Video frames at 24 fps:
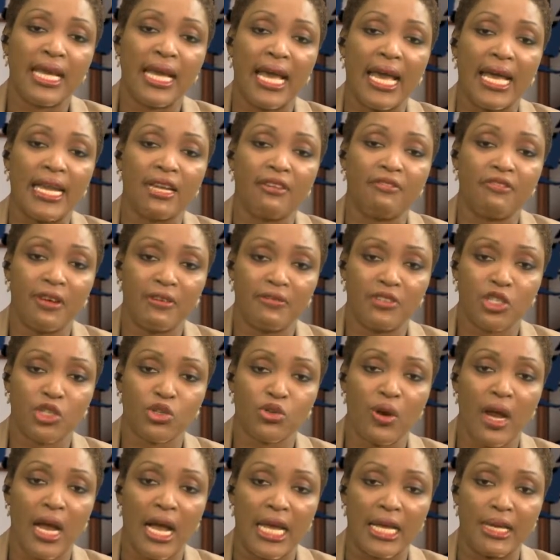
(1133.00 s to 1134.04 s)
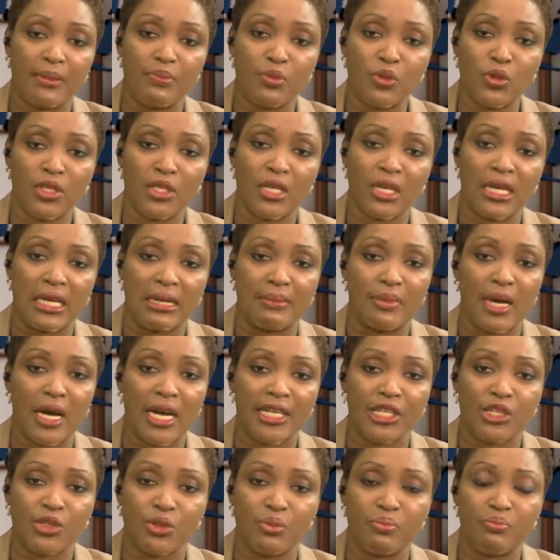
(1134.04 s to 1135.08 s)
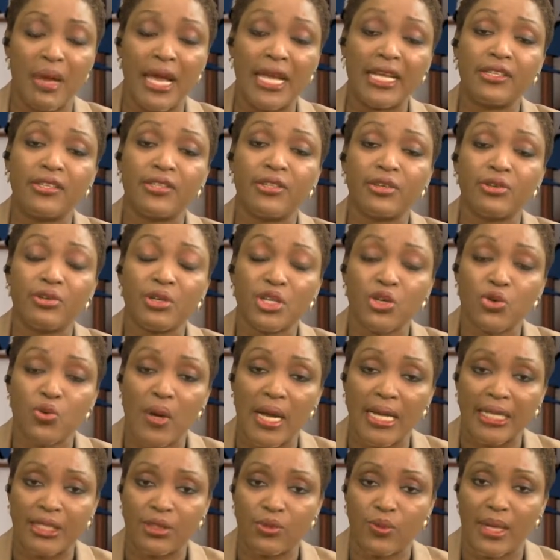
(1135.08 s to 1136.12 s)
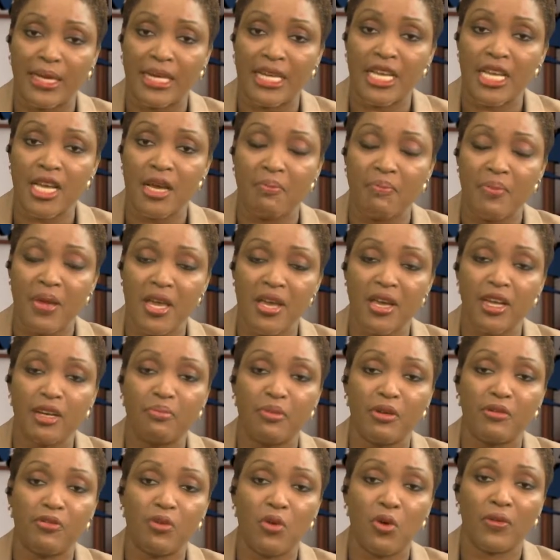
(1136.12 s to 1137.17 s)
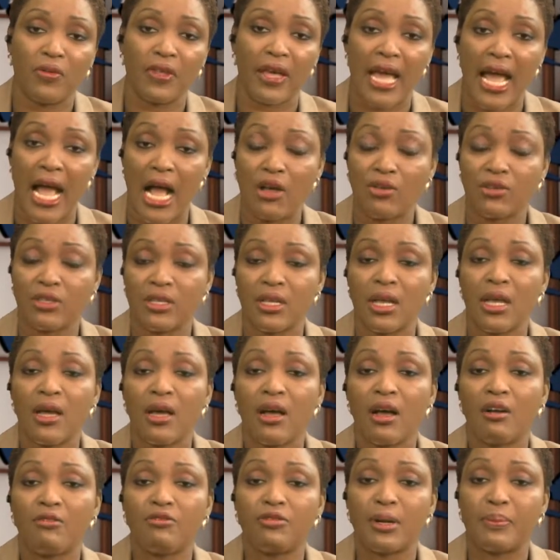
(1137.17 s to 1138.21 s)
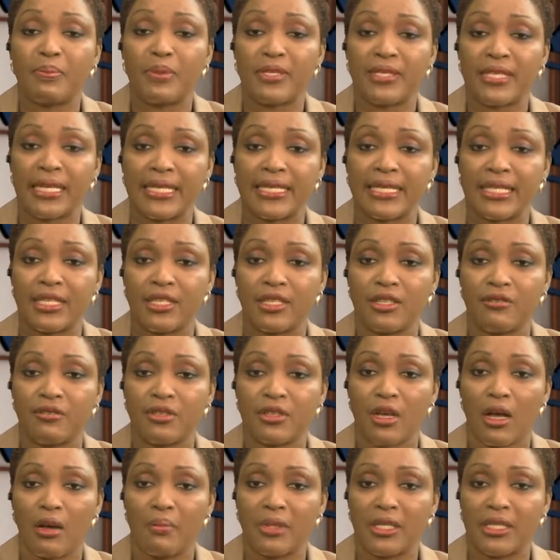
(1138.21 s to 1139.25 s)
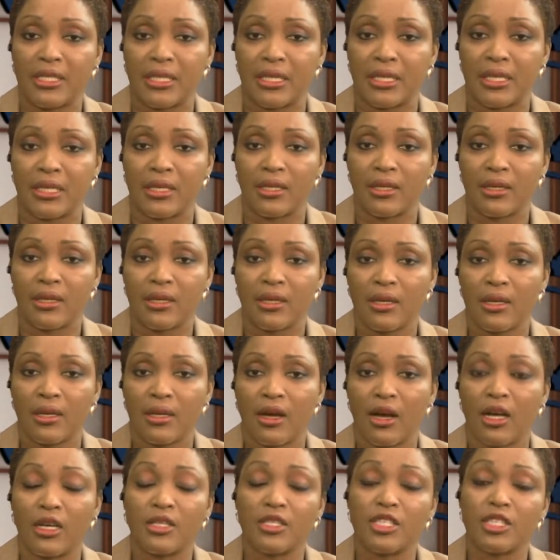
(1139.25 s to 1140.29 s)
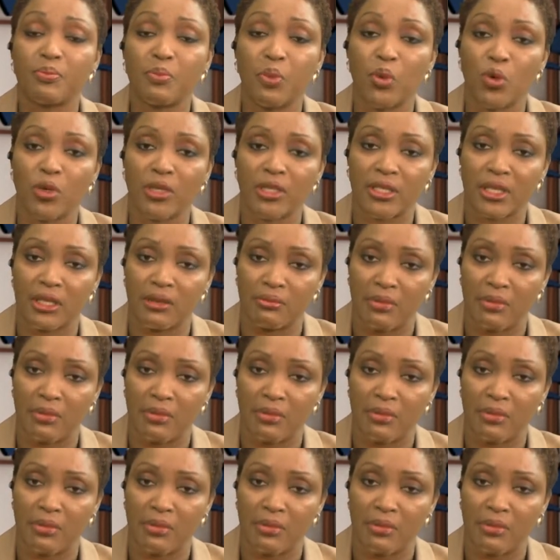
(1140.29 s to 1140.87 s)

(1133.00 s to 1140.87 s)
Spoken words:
NFF scribe Musa Amadu made the request when he appeared before the House of Representatives Committee on Sports on